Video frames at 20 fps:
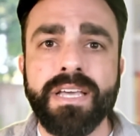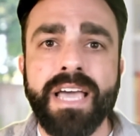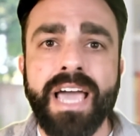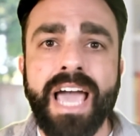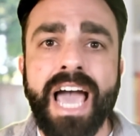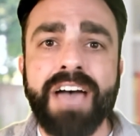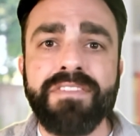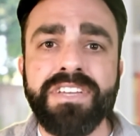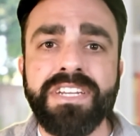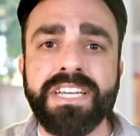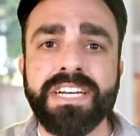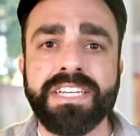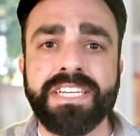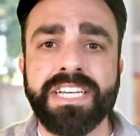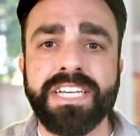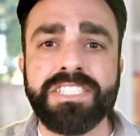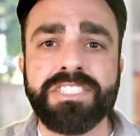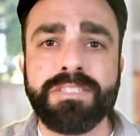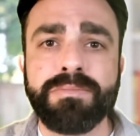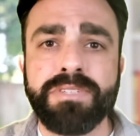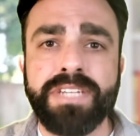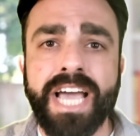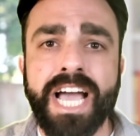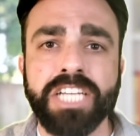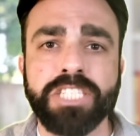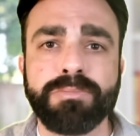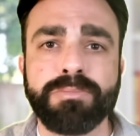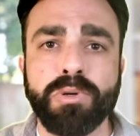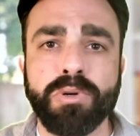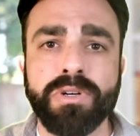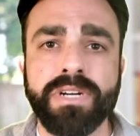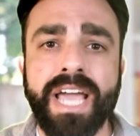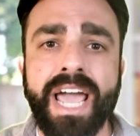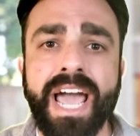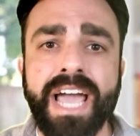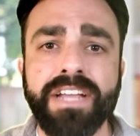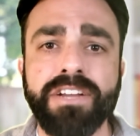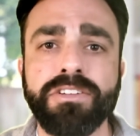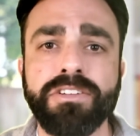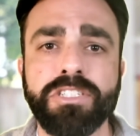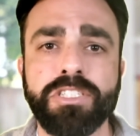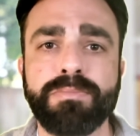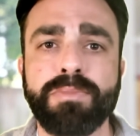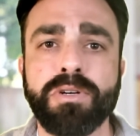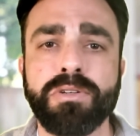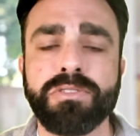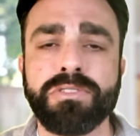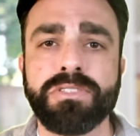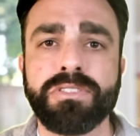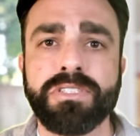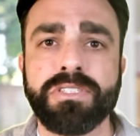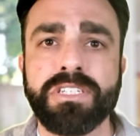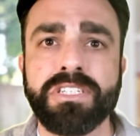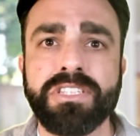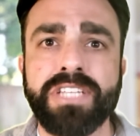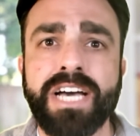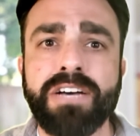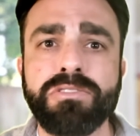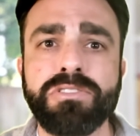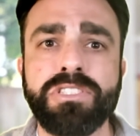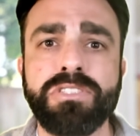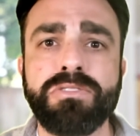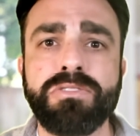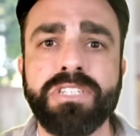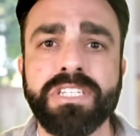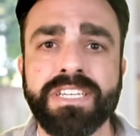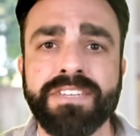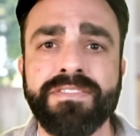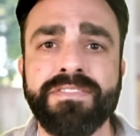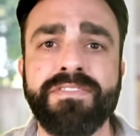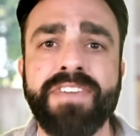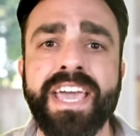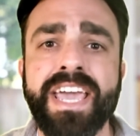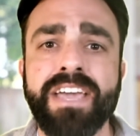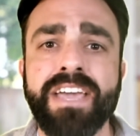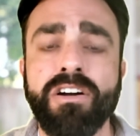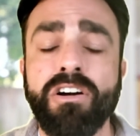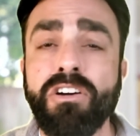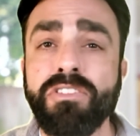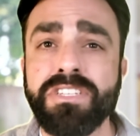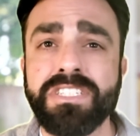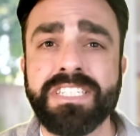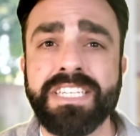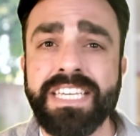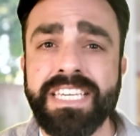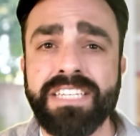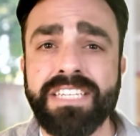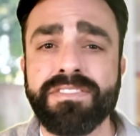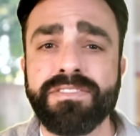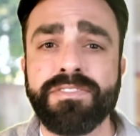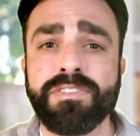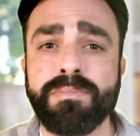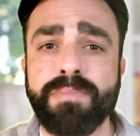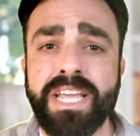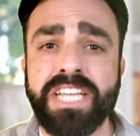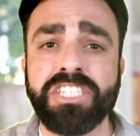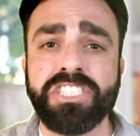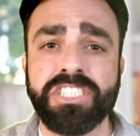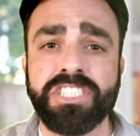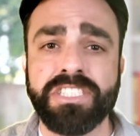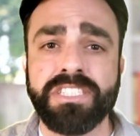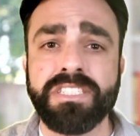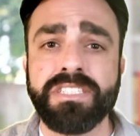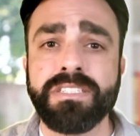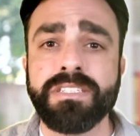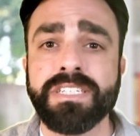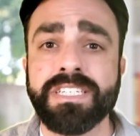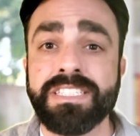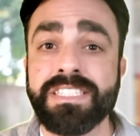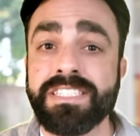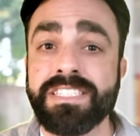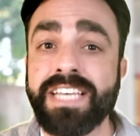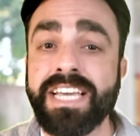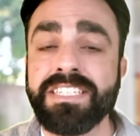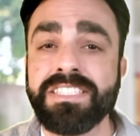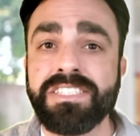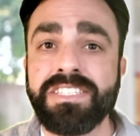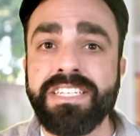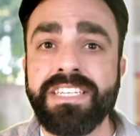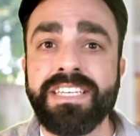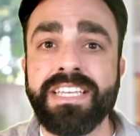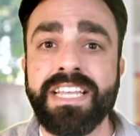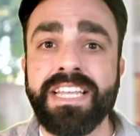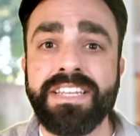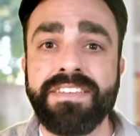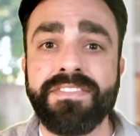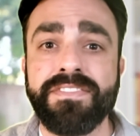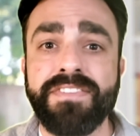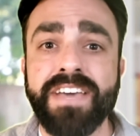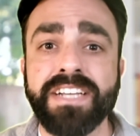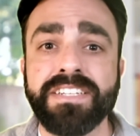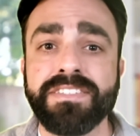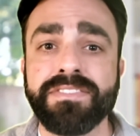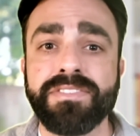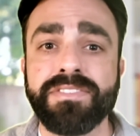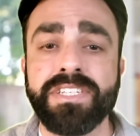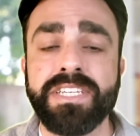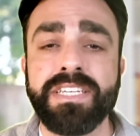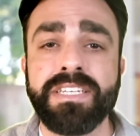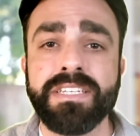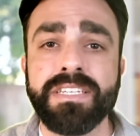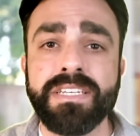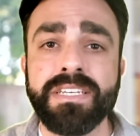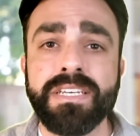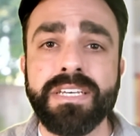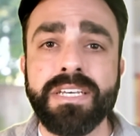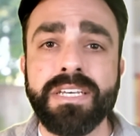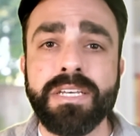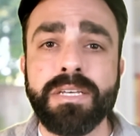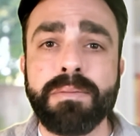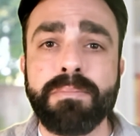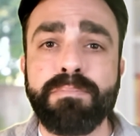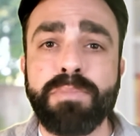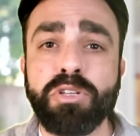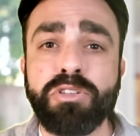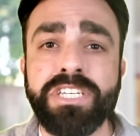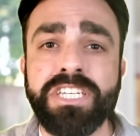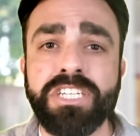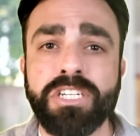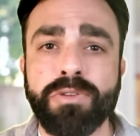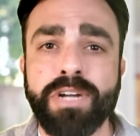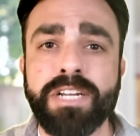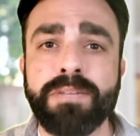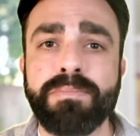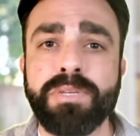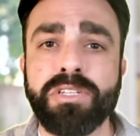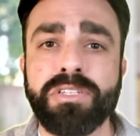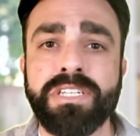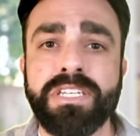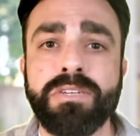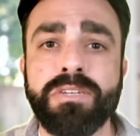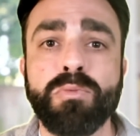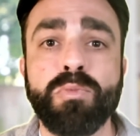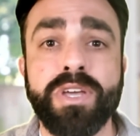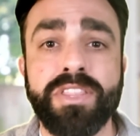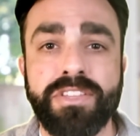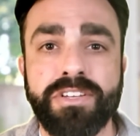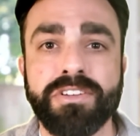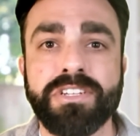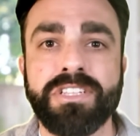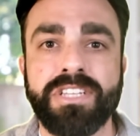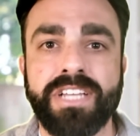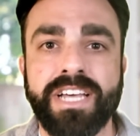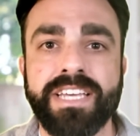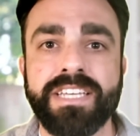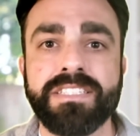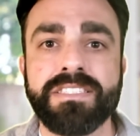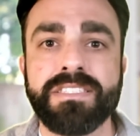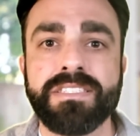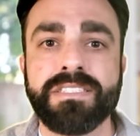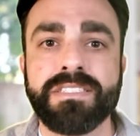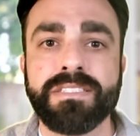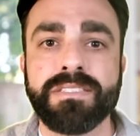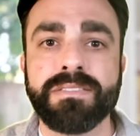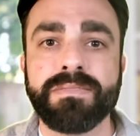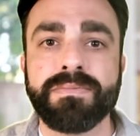Having a custom dashboard at your disposal allows you to convey all this key information concisely and effectively, building credibility with your clients.